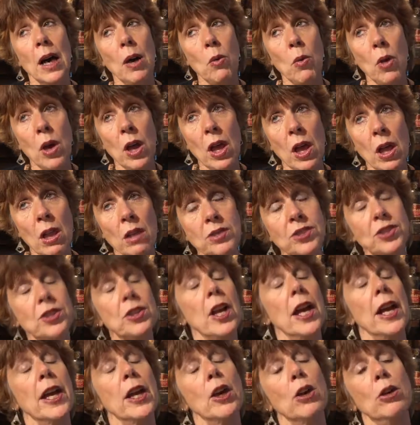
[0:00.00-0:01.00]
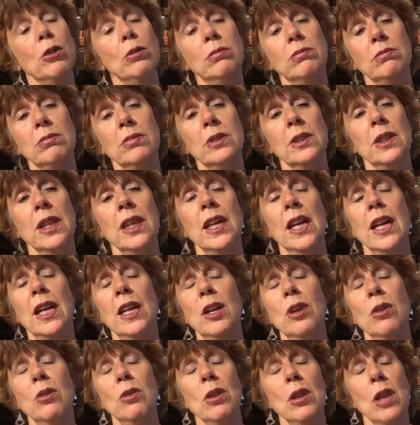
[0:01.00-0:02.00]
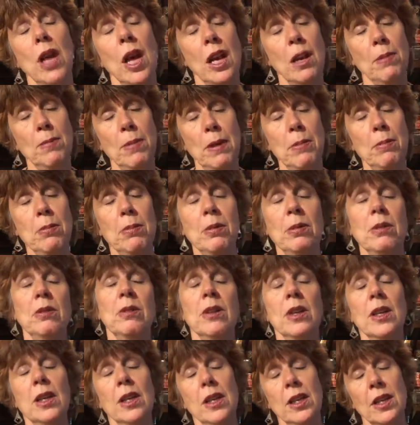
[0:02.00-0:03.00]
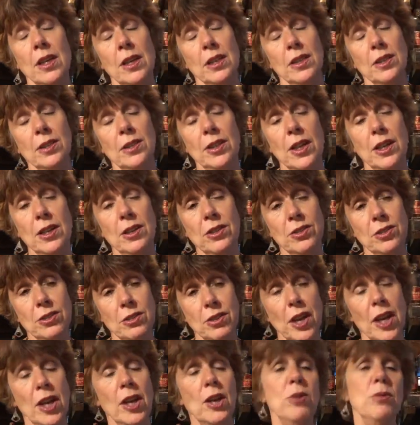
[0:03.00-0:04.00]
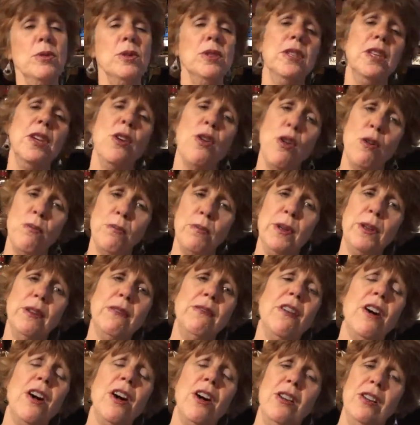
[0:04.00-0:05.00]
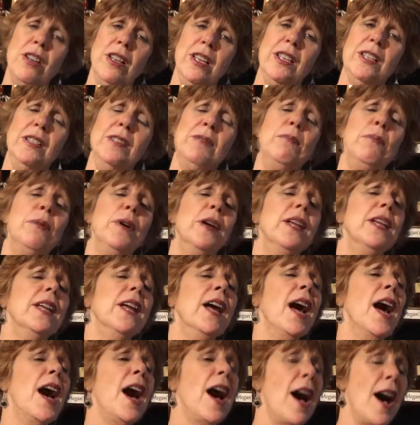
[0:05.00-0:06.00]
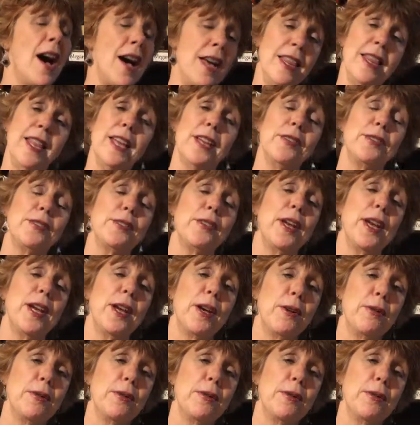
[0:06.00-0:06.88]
Well, Sligo, and I know a lot of people say Sligo is the armpit of Ireland, but I like Sligo.